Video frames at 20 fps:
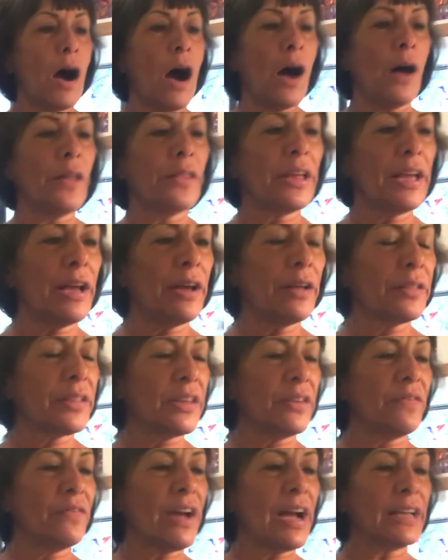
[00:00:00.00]
all the
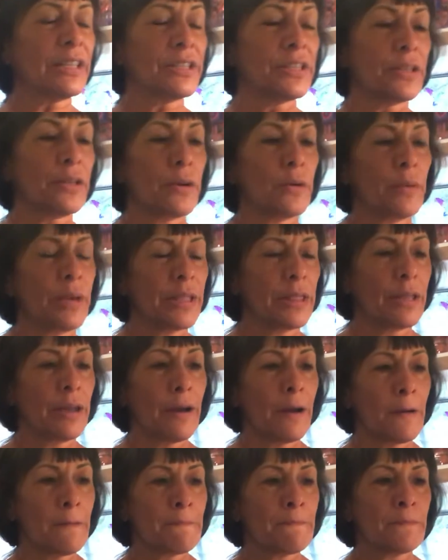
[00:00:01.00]
healthy fats that are in
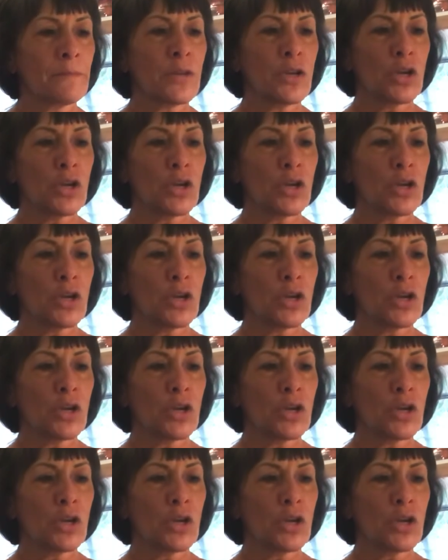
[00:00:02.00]
there.